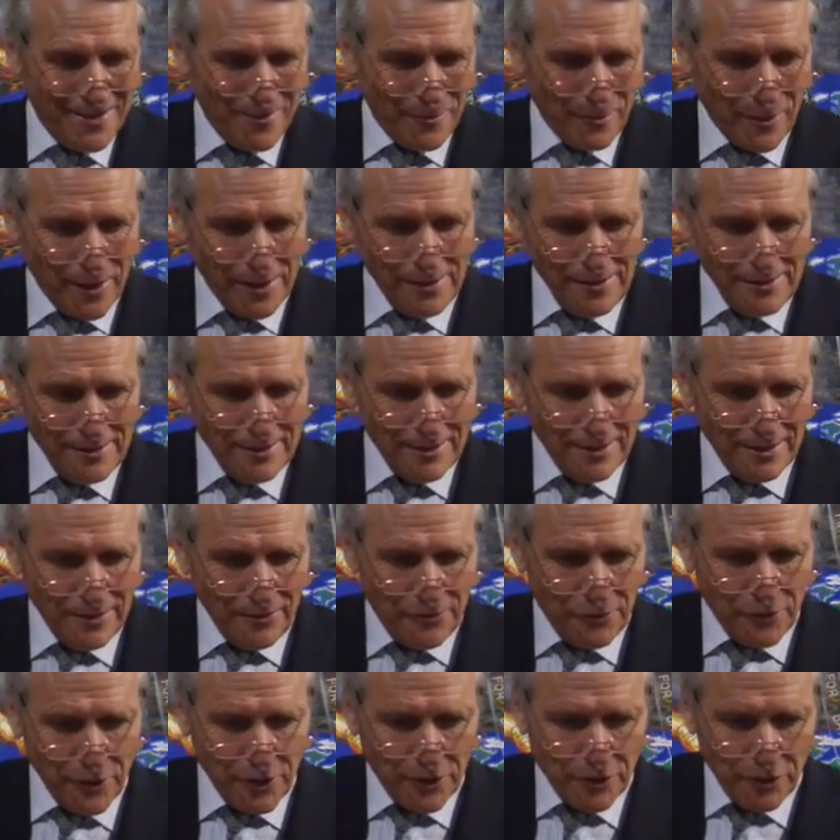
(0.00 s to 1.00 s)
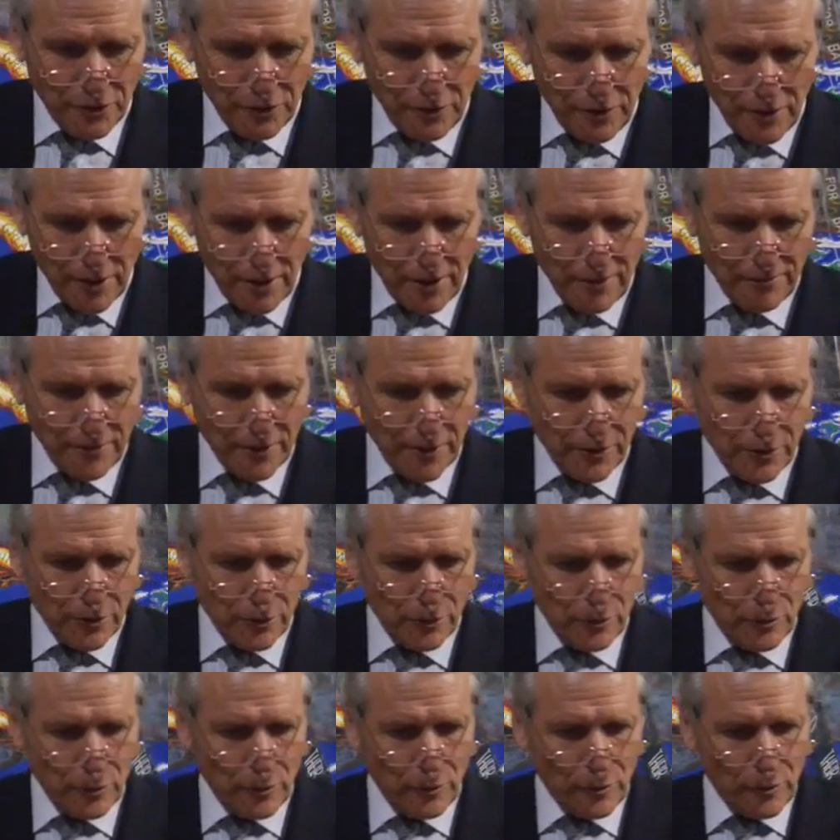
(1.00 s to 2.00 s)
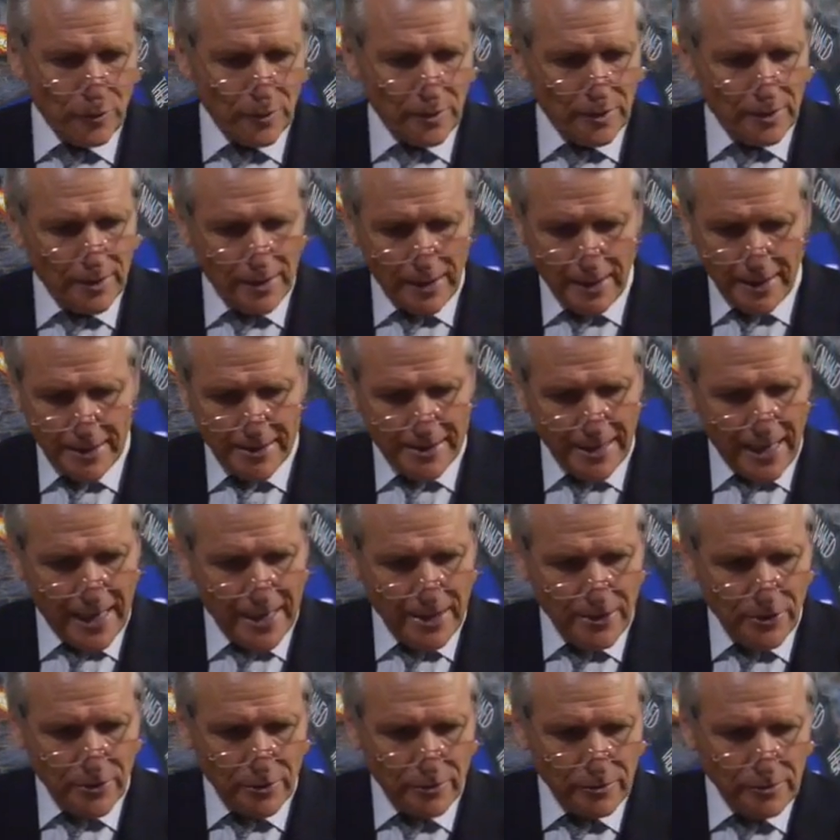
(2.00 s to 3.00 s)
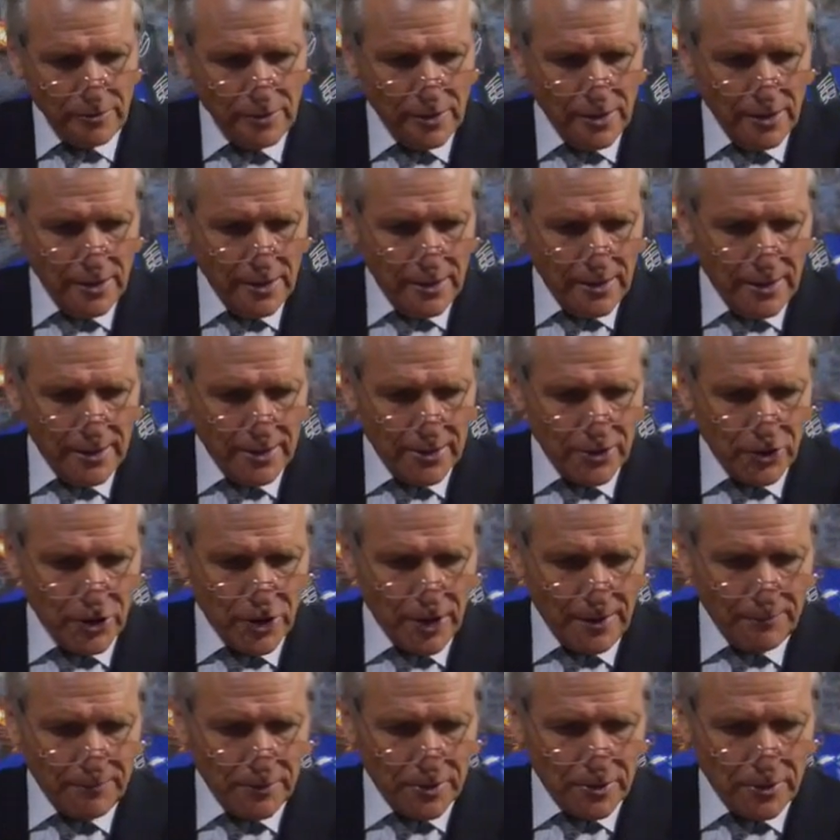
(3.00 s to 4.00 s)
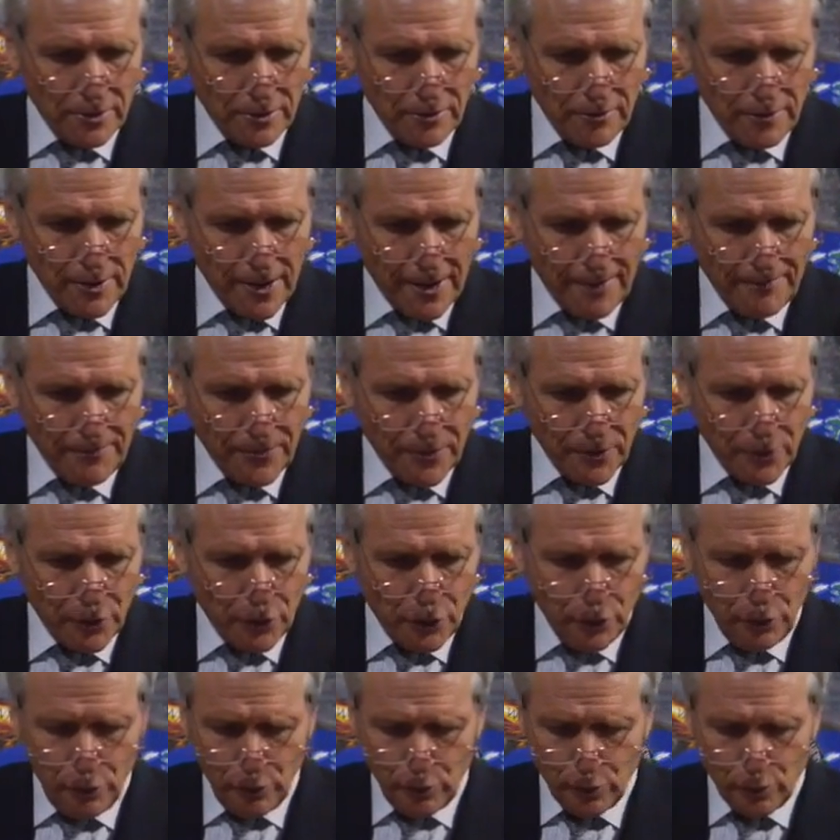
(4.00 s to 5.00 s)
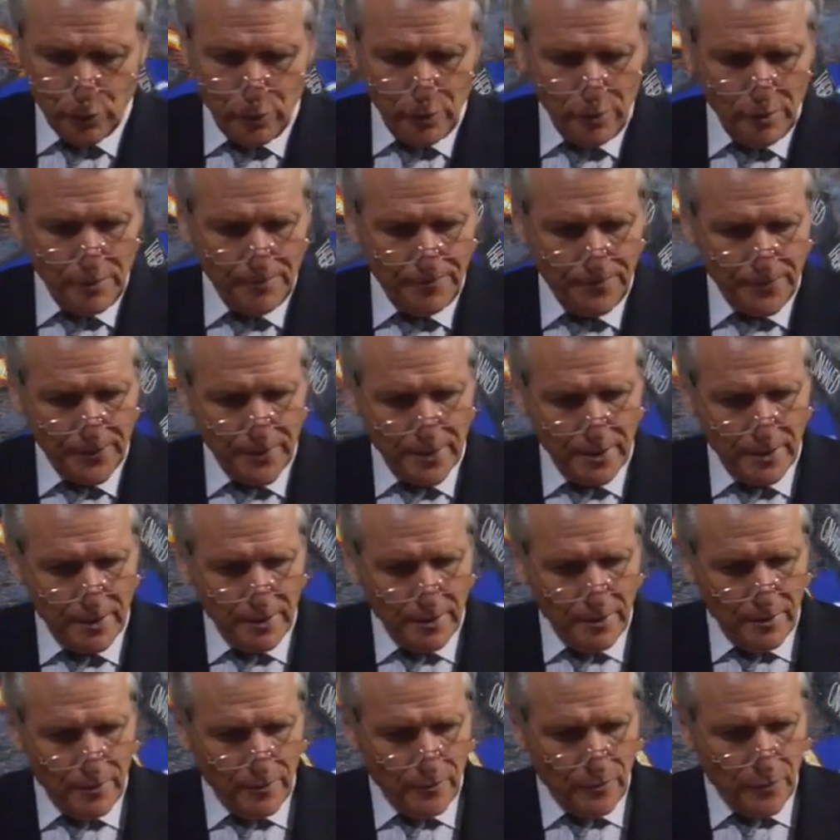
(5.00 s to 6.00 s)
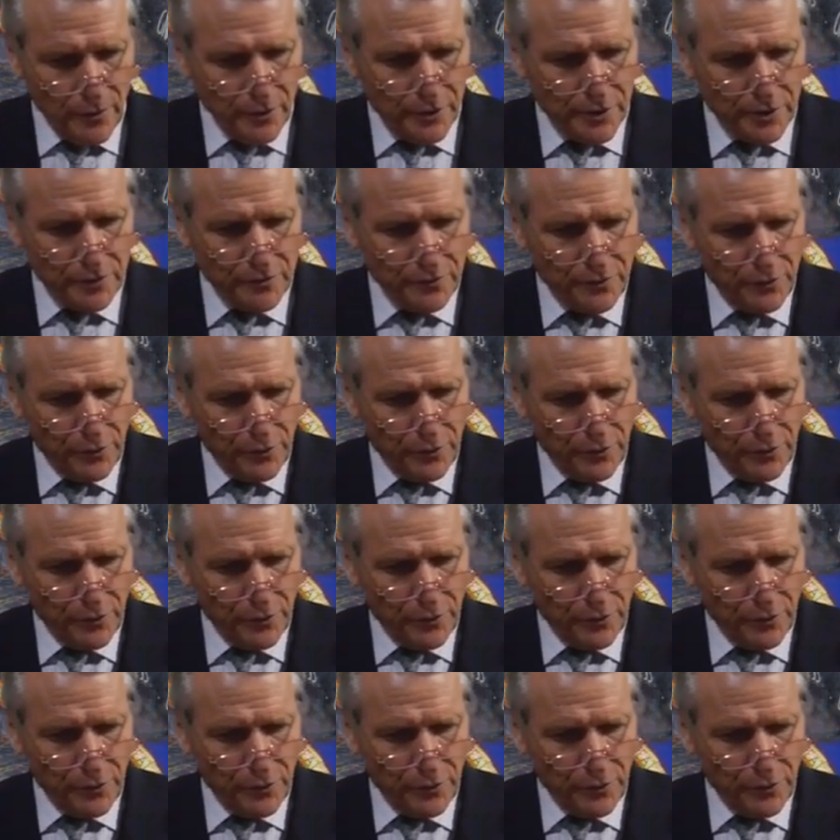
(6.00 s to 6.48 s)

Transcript: Well, if we turn over to Daniel chapter 2, verses